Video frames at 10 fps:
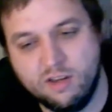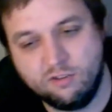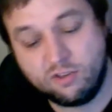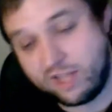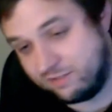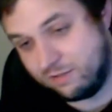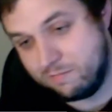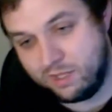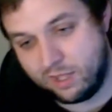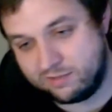So that's, to
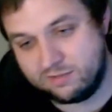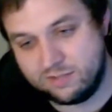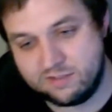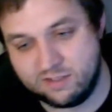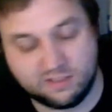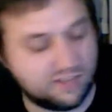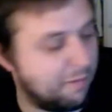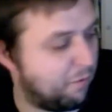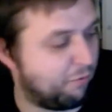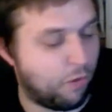me, that's an
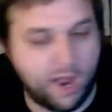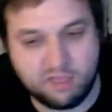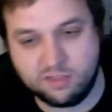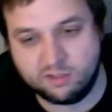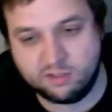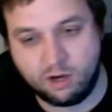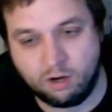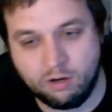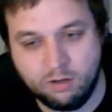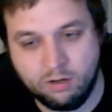example of why I think
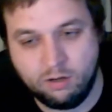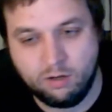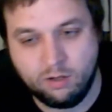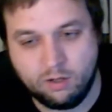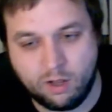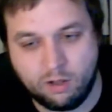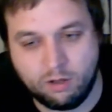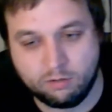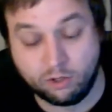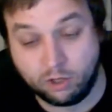
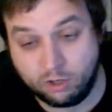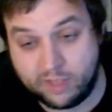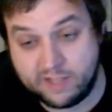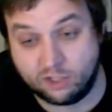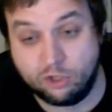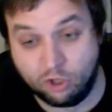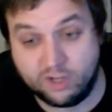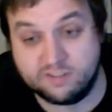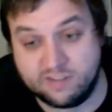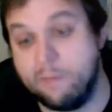that's a good
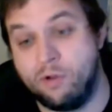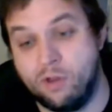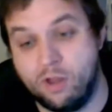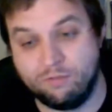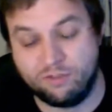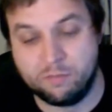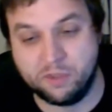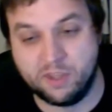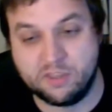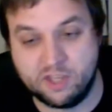example of something
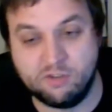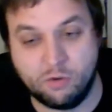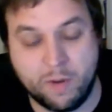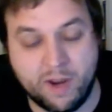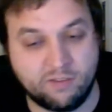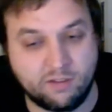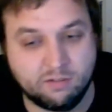that they do amazing.